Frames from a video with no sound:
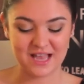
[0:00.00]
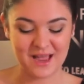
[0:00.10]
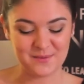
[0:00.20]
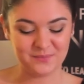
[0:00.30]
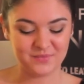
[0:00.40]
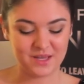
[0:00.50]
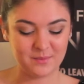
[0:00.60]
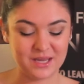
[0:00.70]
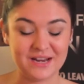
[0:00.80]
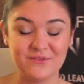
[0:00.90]
Um,
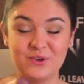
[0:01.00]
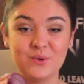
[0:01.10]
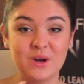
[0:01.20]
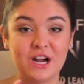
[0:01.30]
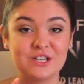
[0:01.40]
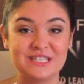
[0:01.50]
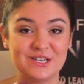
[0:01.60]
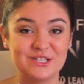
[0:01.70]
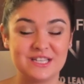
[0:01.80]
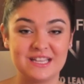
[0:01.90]
but if you are
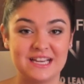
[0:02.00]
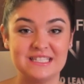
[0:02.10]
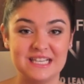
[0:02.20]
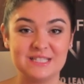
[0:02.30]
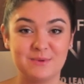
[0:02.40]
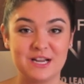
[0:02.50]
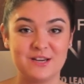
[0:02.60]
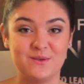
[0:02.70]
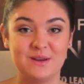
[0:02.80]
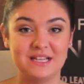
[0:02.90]
seriously like desperate
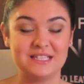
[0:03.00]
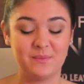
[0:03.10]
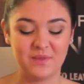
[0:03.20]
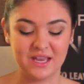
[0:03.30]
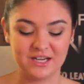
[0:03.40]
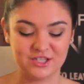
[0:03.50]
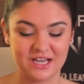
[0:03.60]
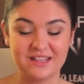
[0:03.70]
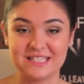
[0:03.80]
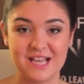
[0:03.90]
and you need something,
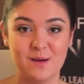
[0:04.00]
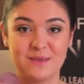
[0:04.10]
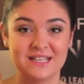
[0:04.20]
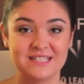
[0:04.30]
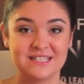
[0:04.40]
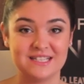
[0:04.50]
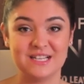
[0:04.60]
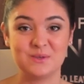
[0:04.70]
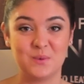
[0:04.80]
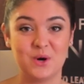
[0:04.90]
check this out because it
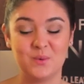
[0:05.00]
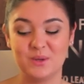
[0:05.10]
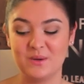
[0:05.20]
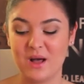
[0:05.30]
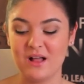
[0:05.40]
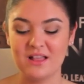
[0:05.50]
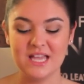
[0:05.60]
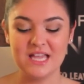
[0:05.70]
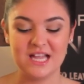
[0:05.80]
does work really well.